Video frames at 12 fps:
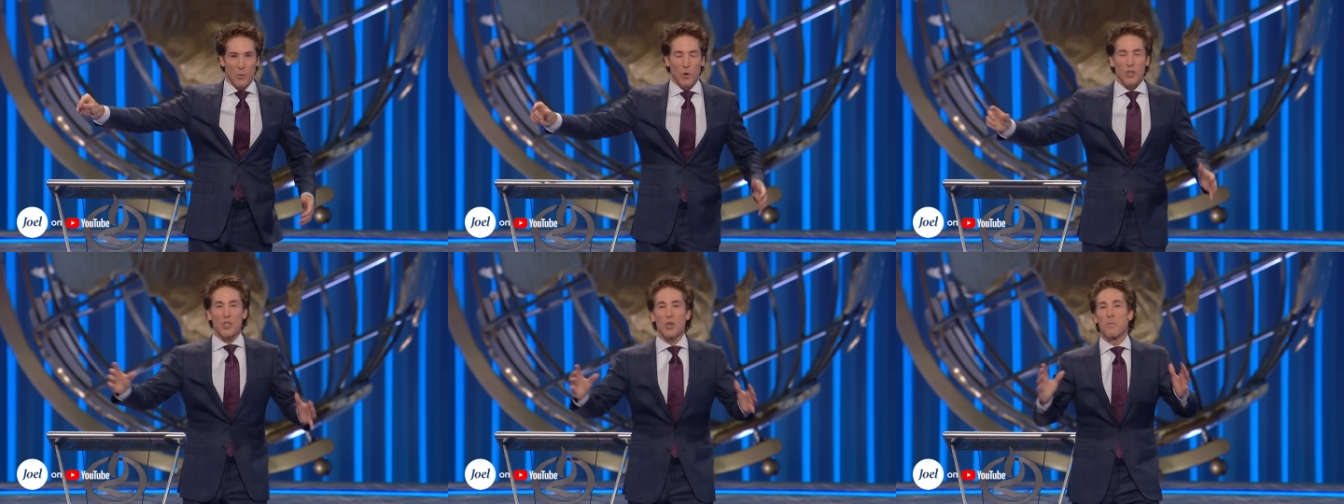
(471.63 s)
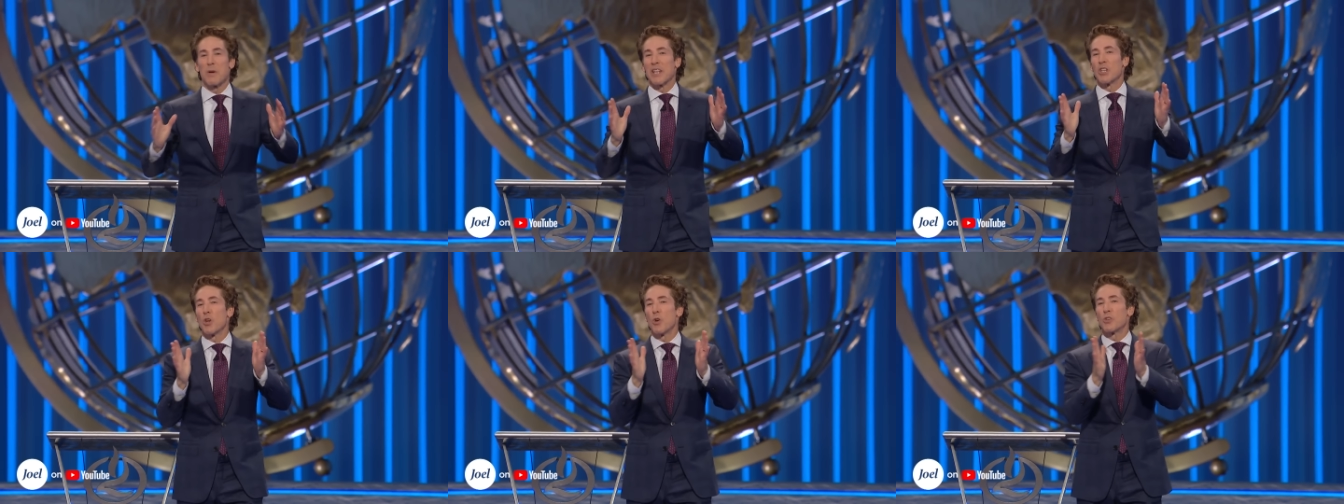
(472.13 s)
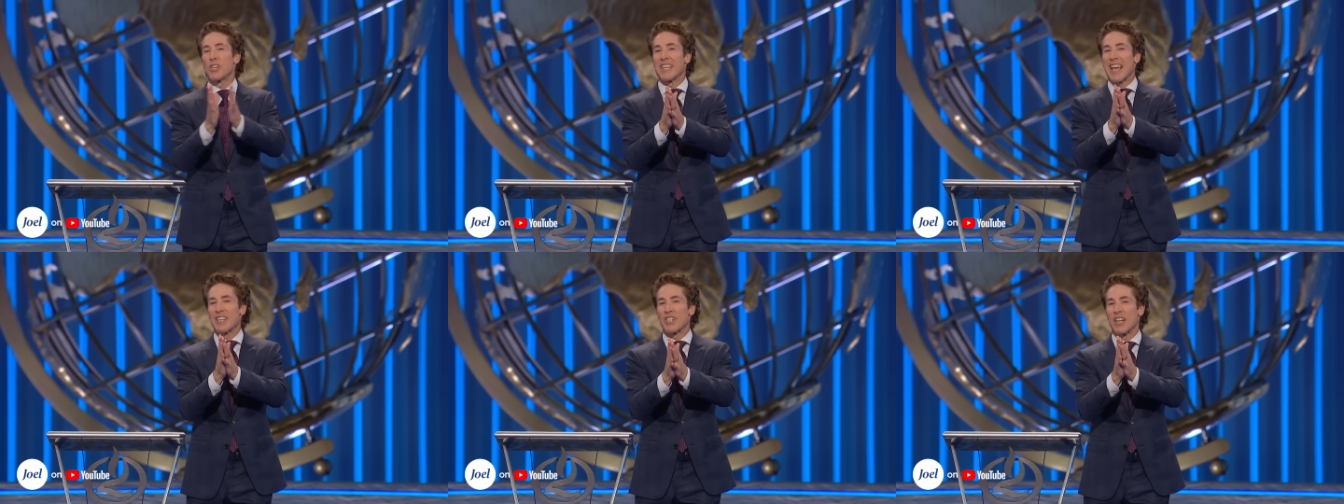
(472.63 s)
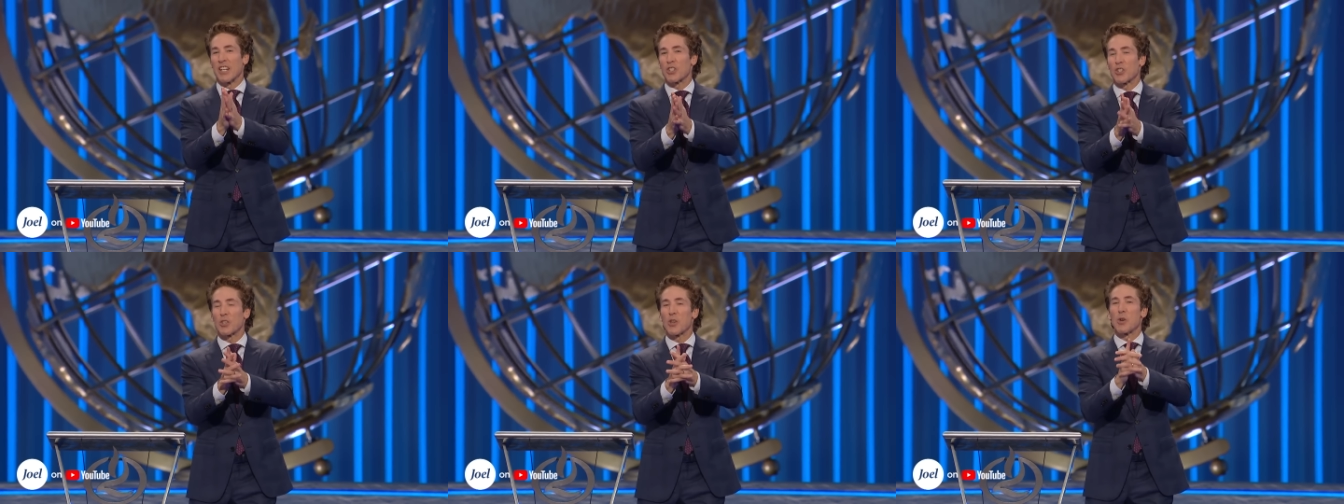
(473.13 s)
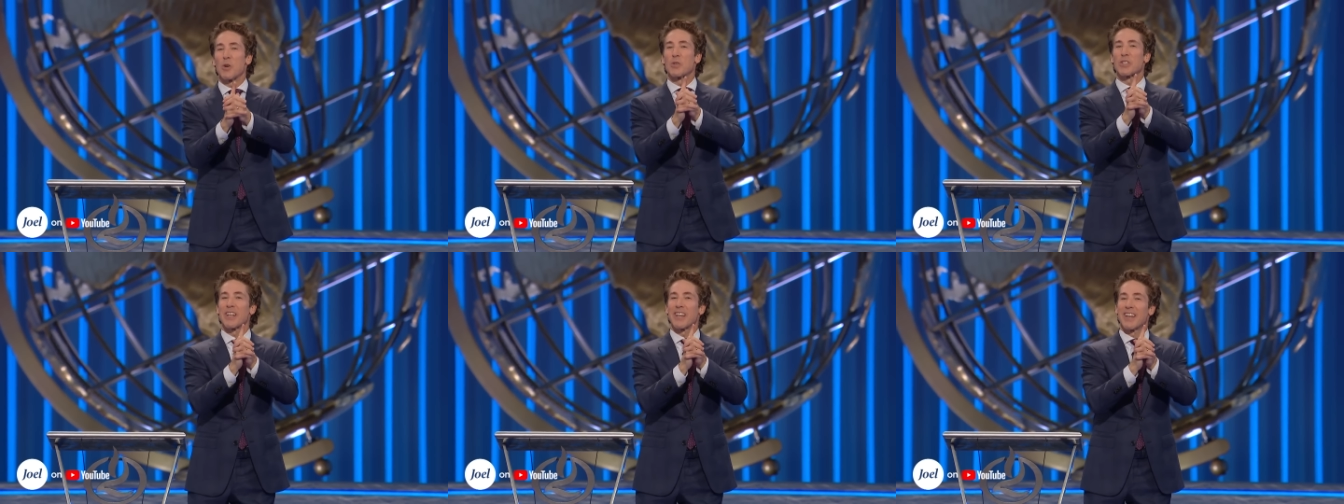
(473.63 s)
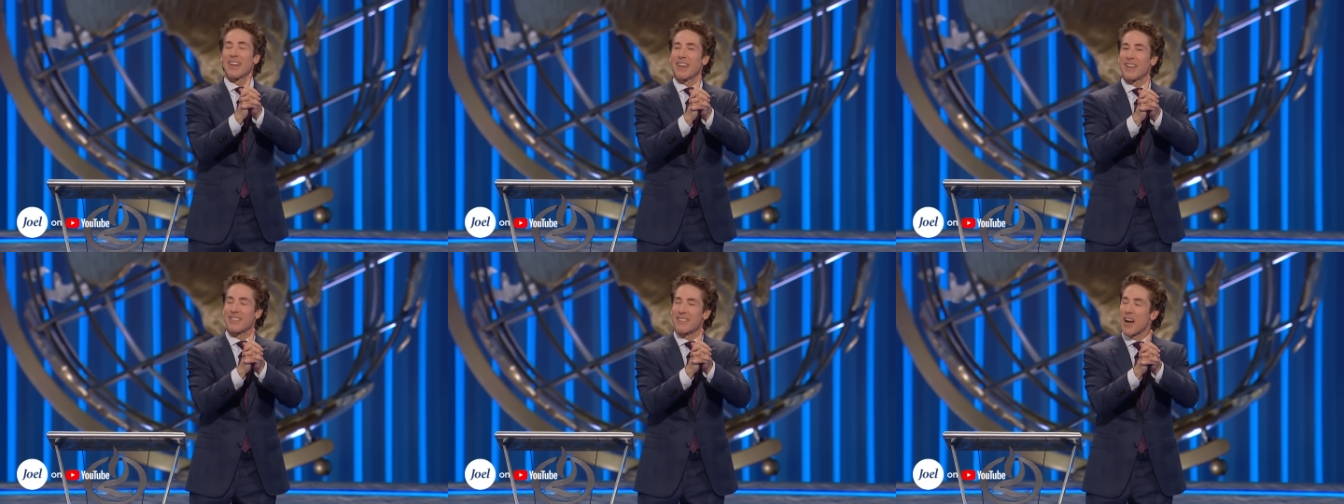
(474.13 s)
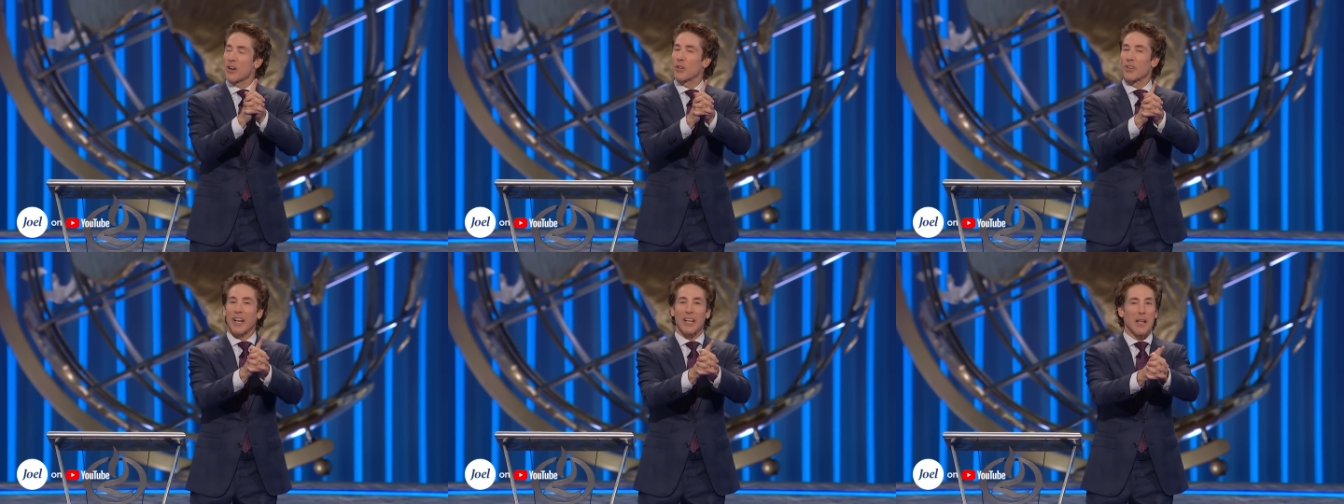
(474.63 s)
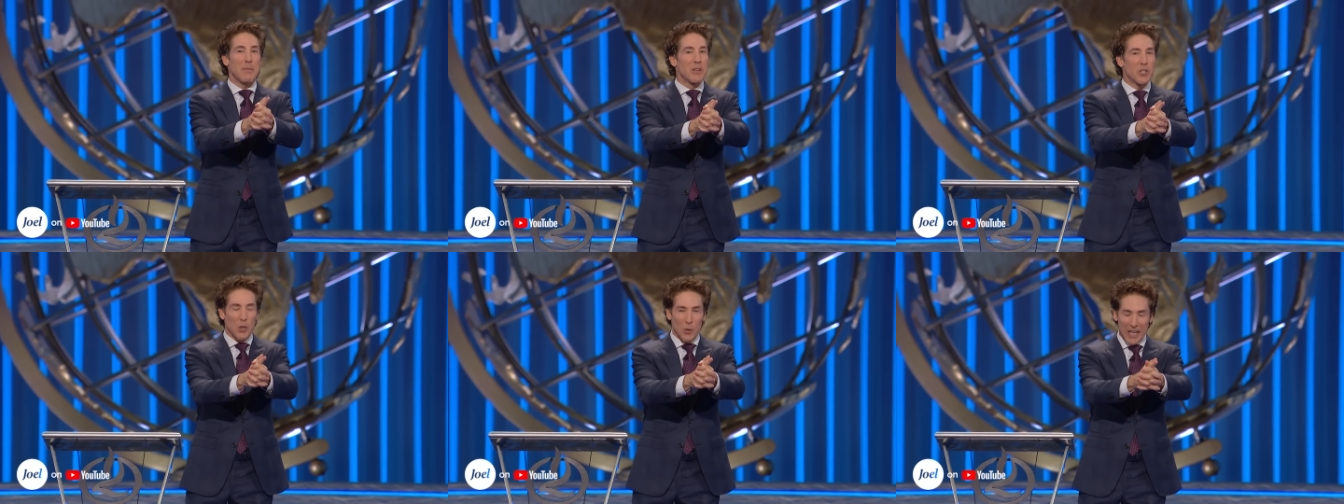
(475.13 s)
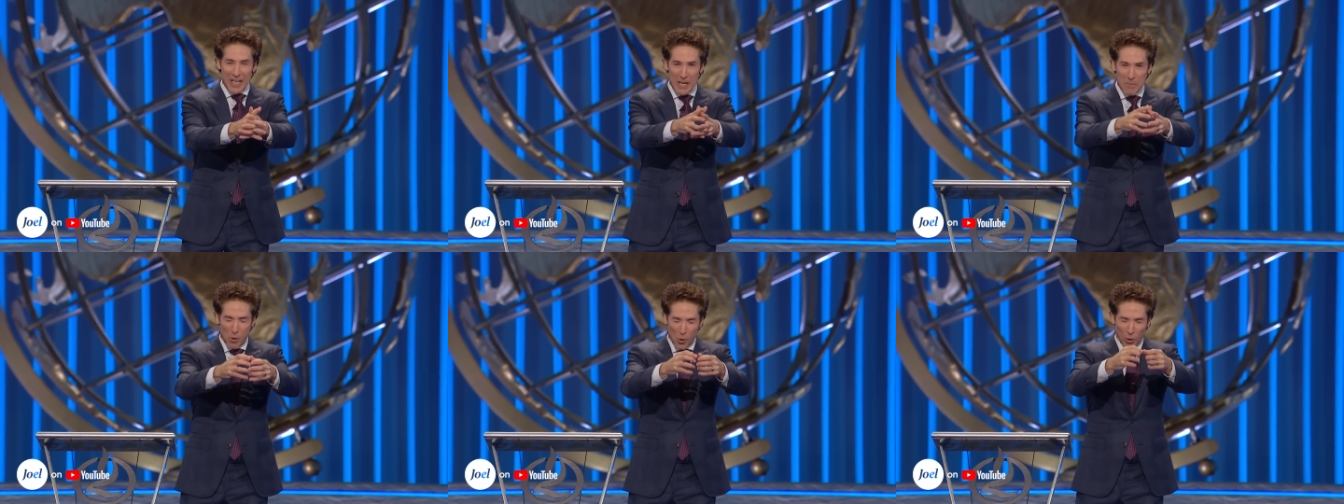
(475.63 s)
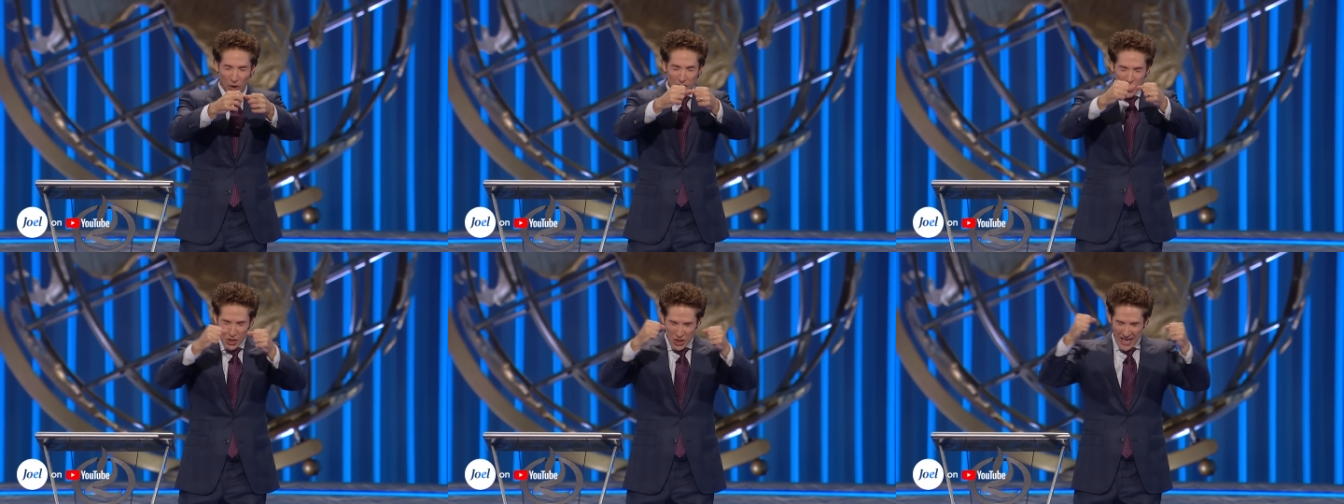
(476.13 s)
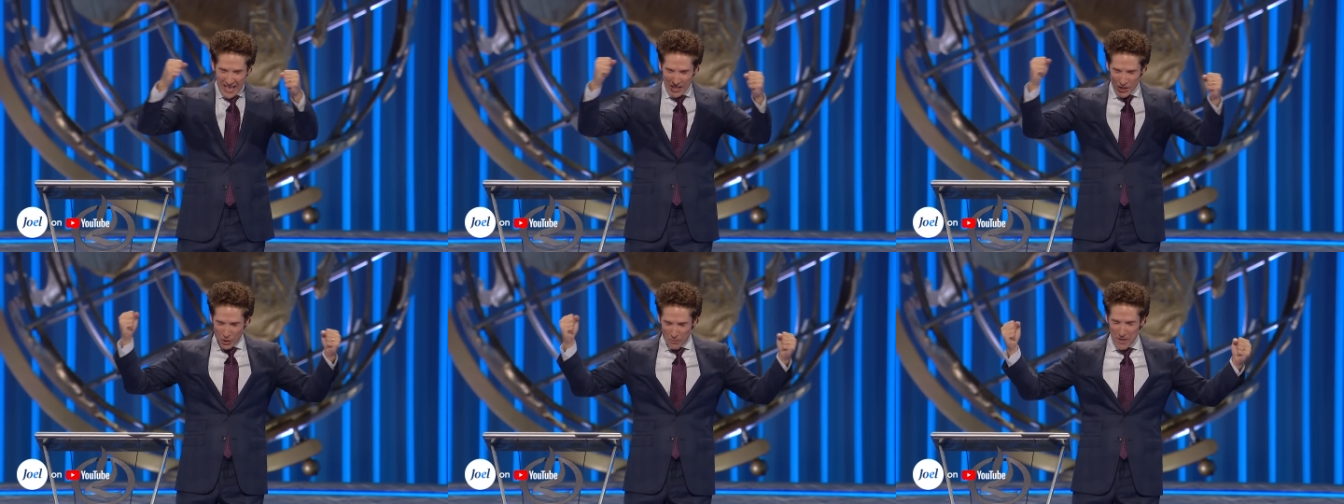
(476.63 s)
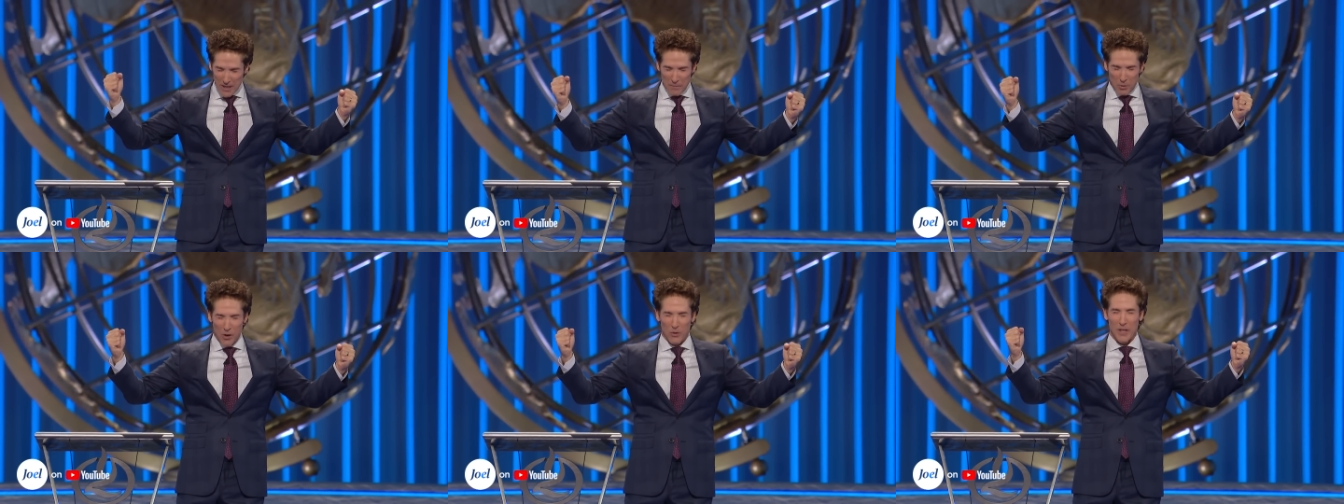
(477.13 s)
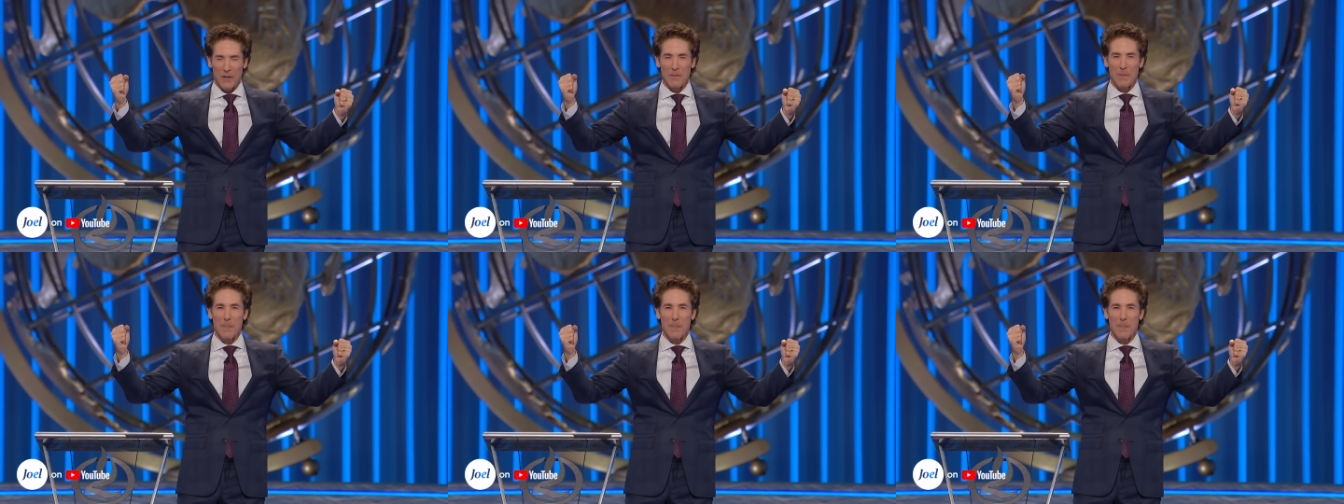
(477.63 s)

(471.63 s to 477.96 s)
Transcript: What you've been using as an excuse is not going to limit you anymore. Chains are being broken.